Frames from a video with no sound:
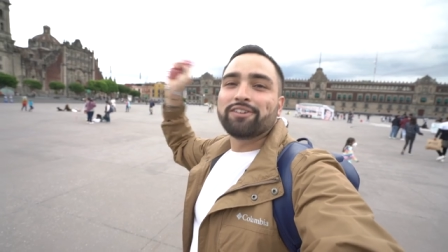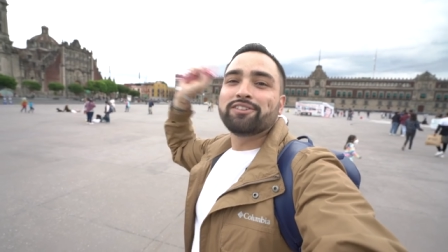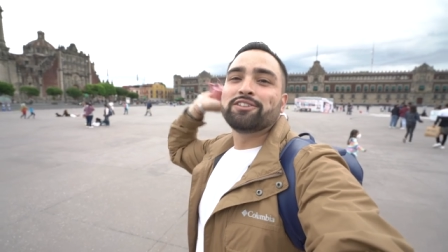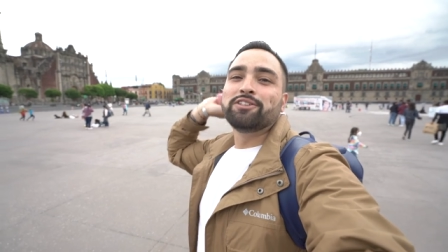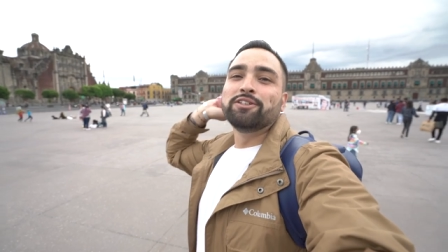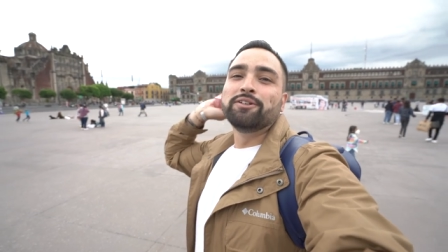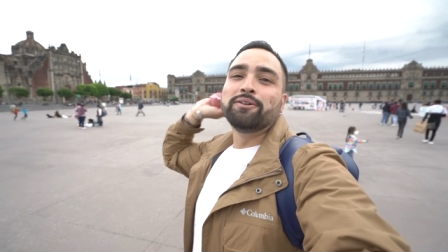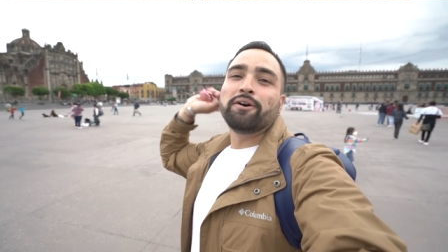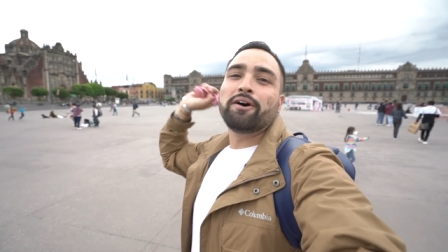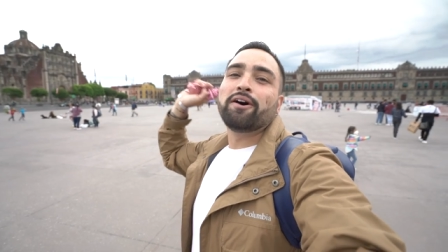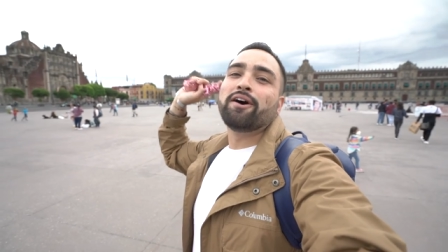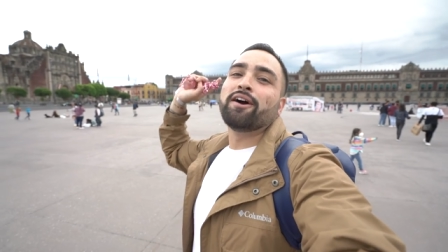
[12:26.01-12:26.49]

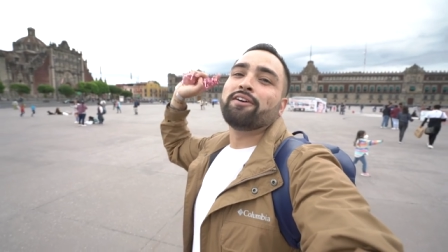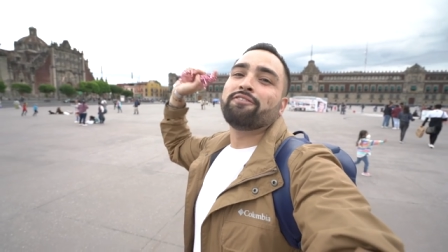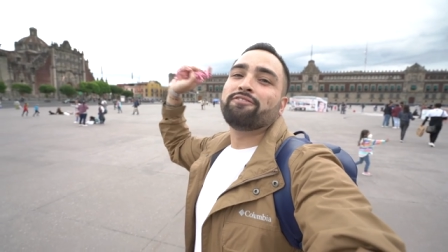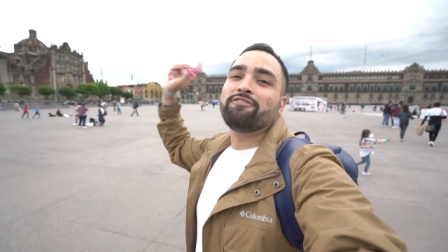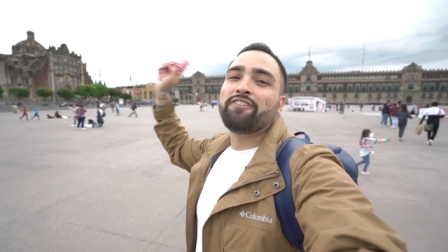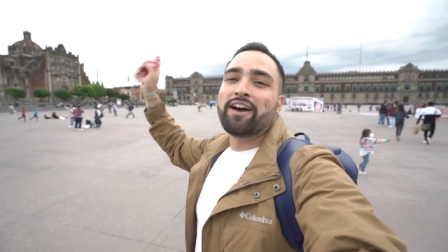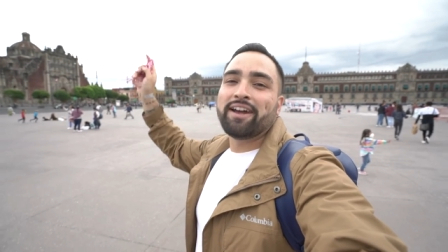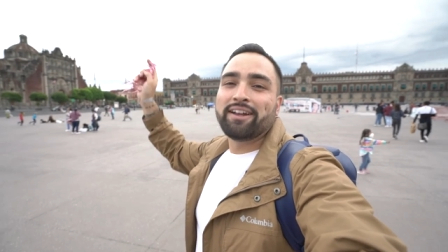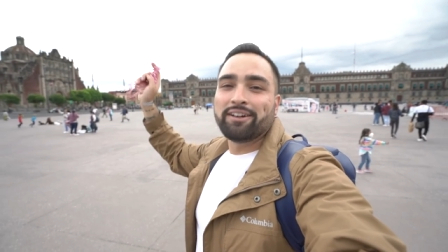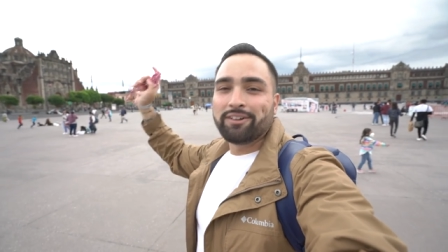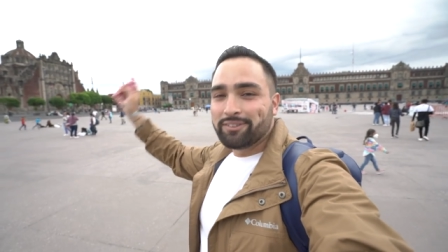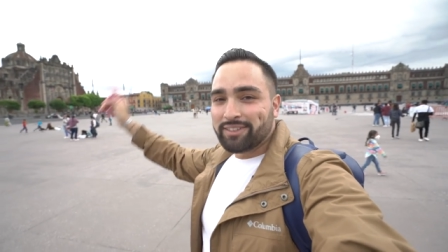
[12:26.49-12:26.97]
to our
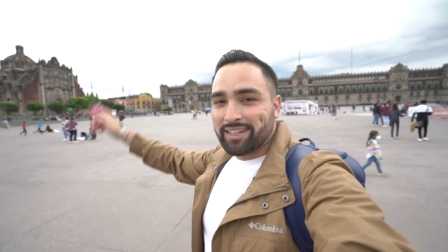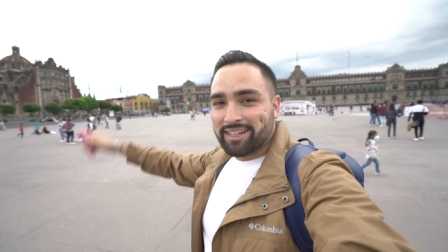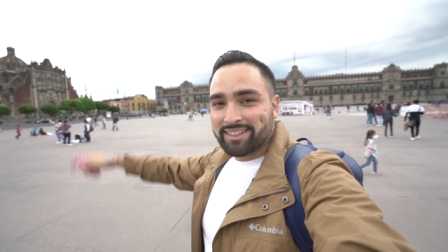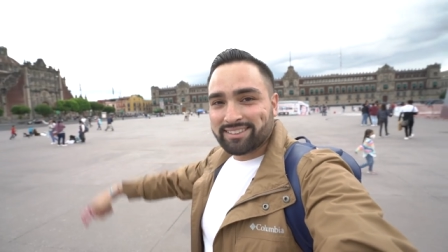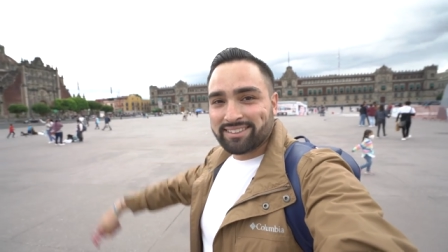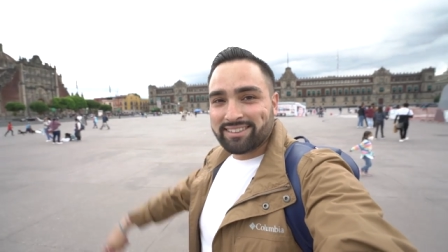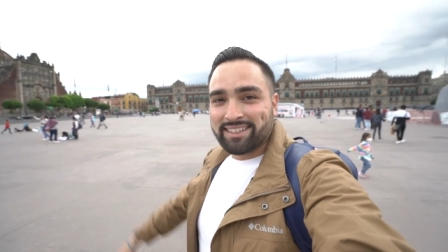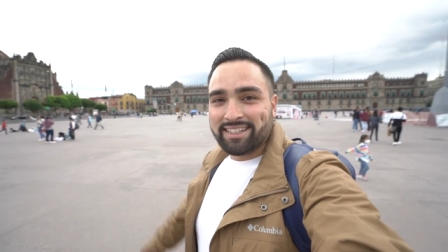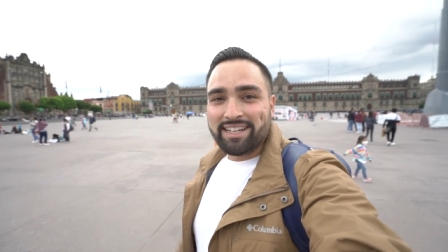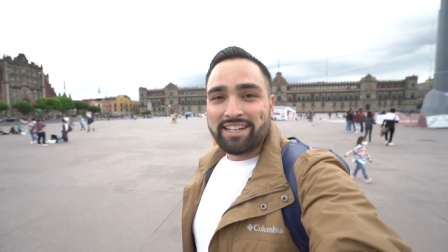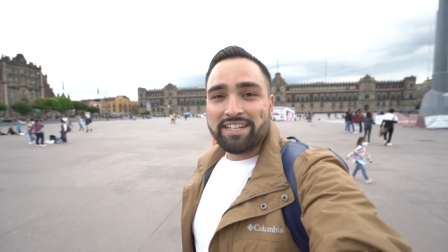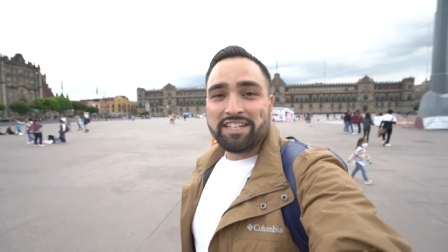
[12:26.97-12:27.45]
final
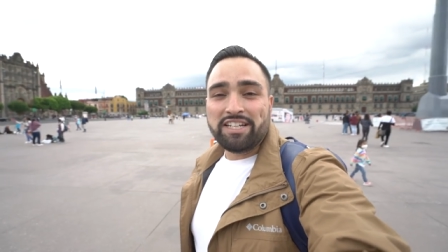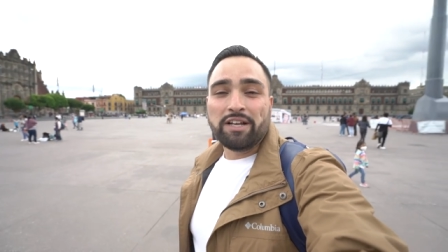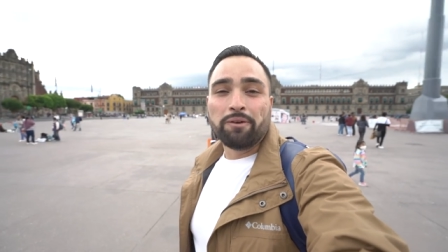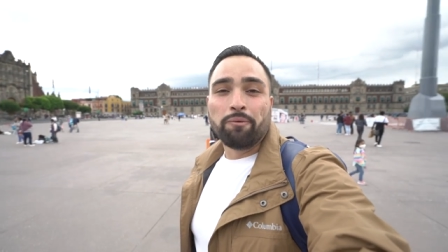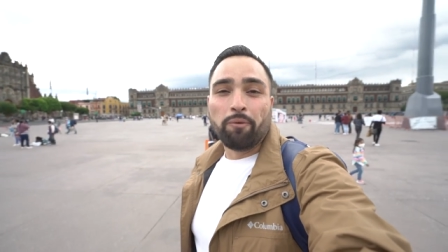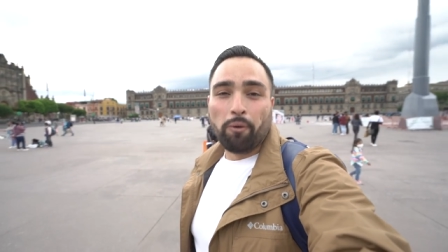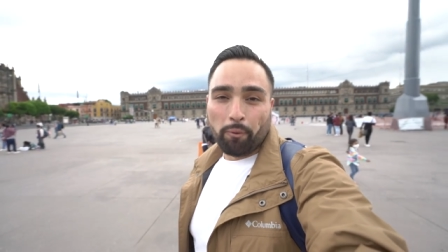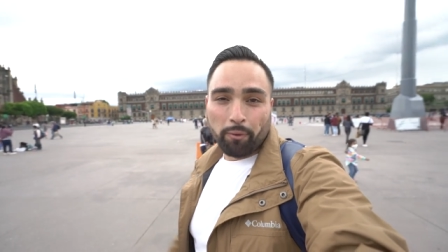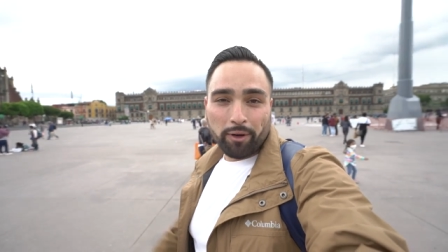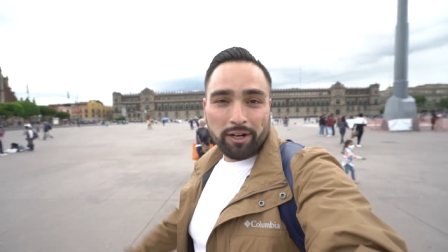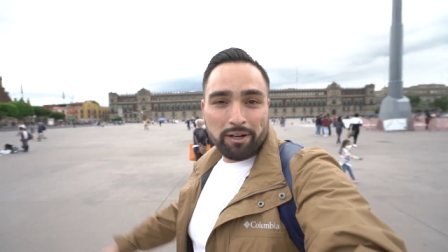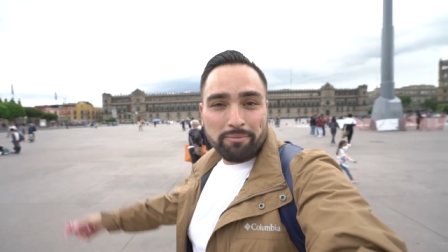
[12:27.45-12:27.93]
destination
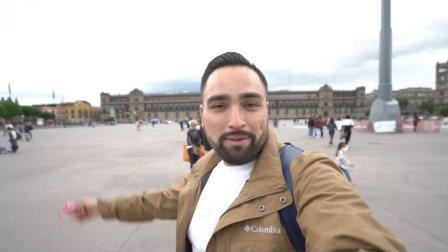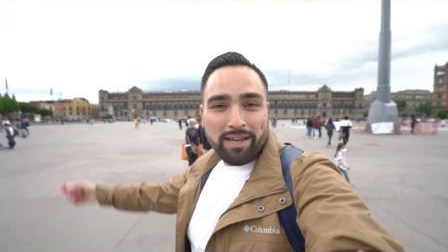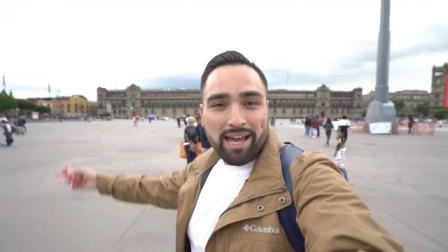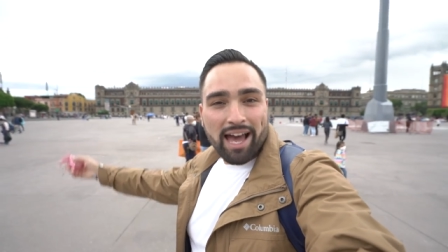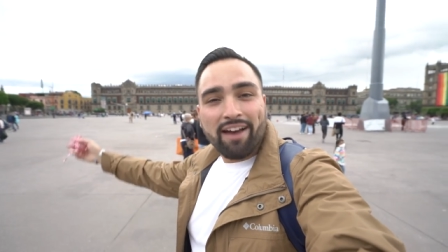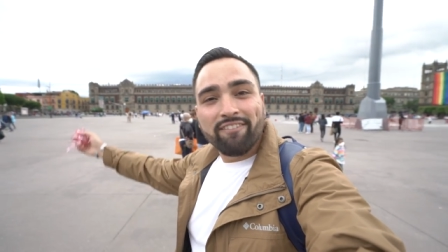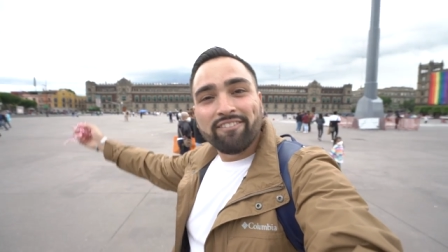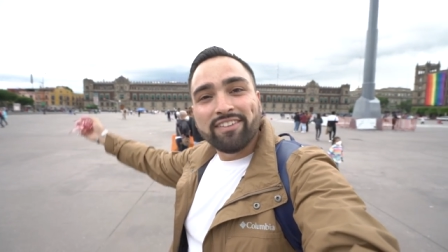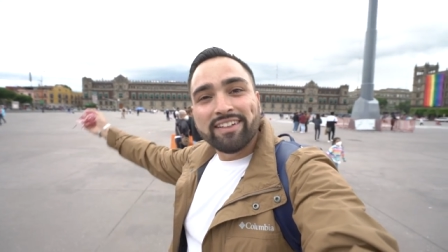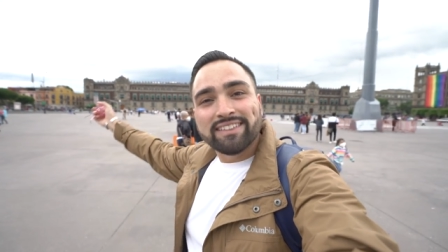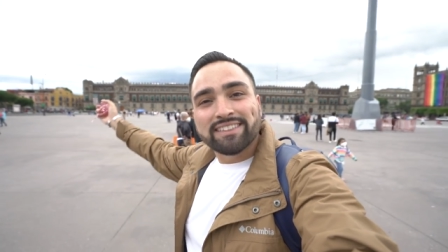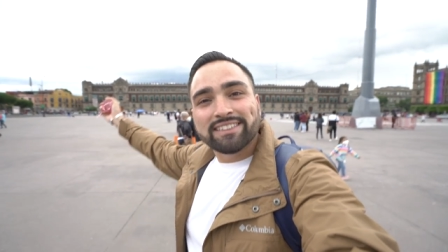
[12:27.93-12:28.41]
where we're gonna be
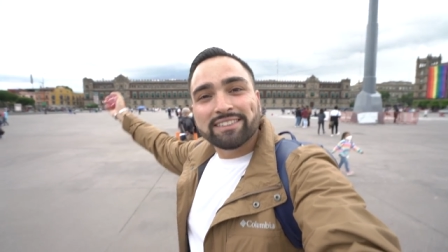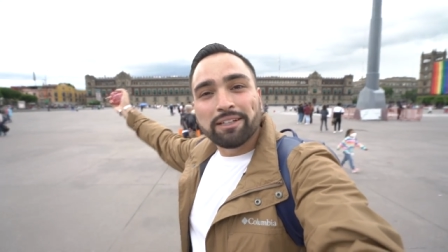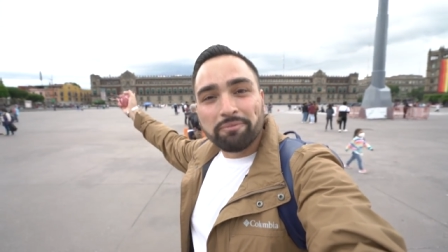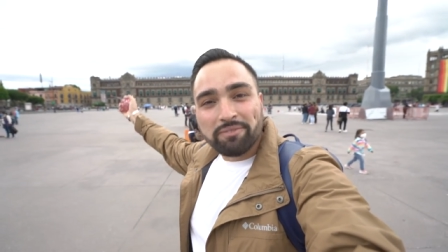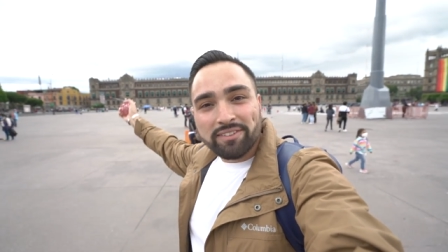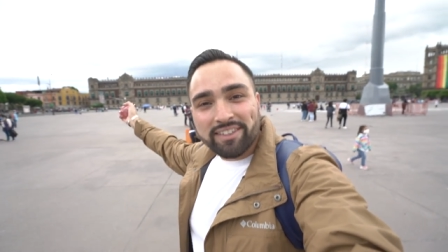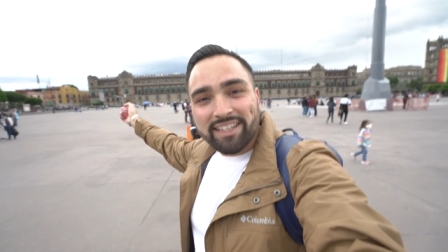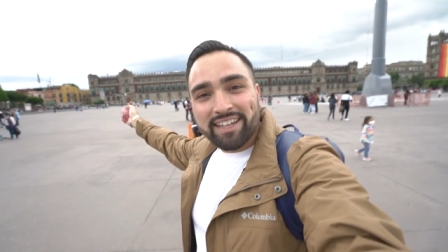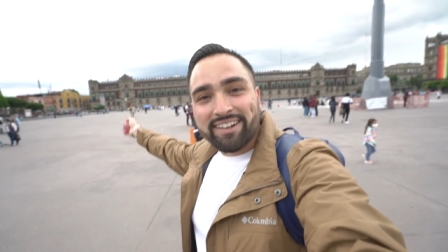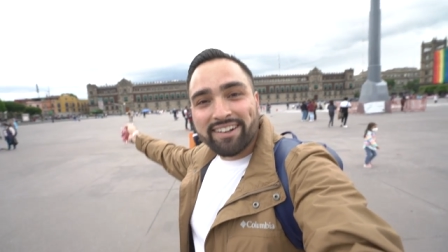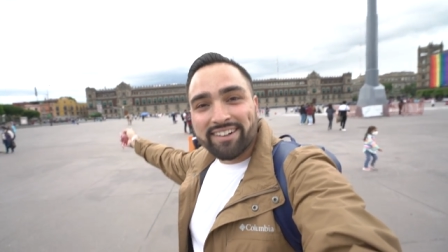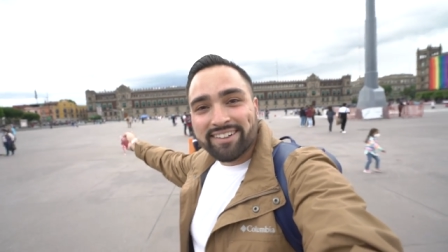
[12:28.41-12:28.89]
having some
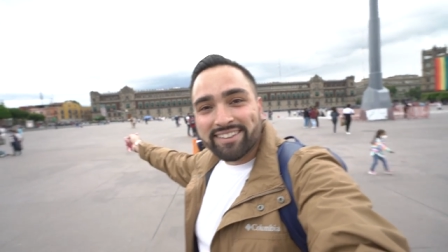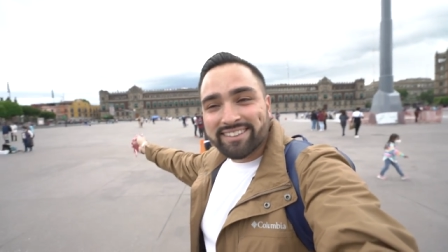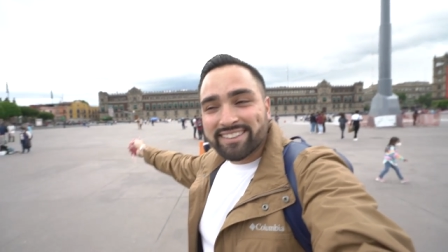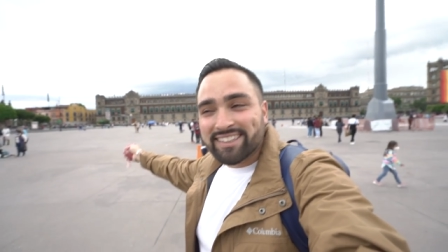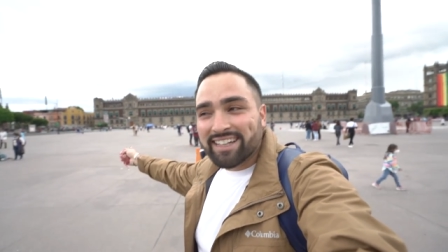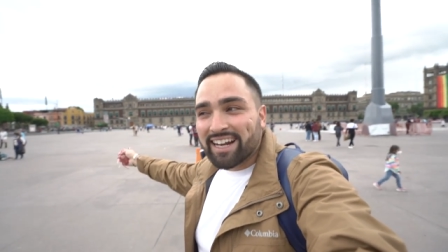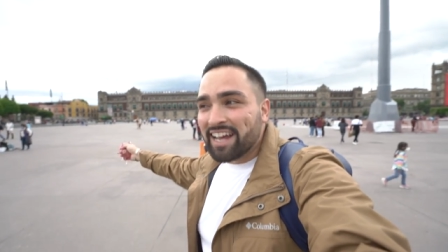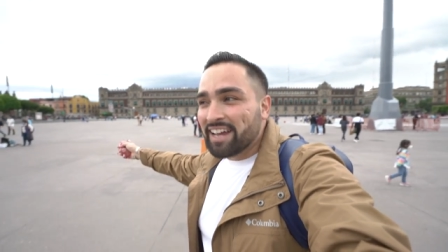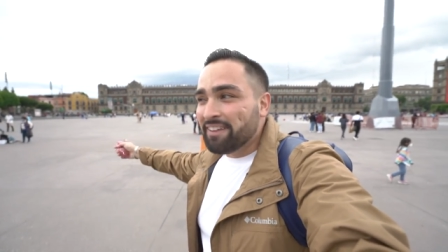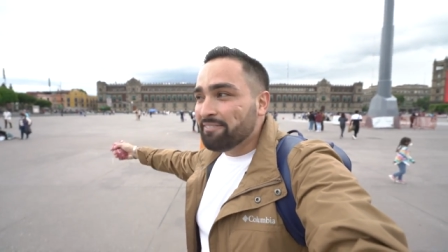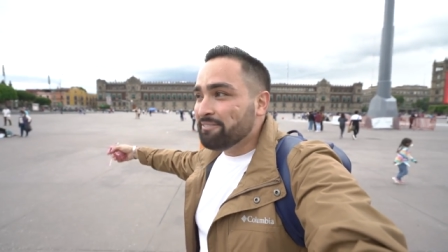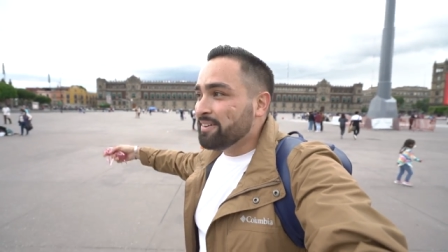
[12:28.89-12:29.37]
dinner
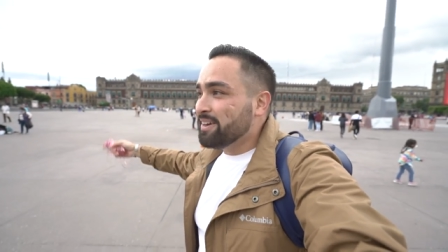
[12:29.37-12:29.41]
tonight.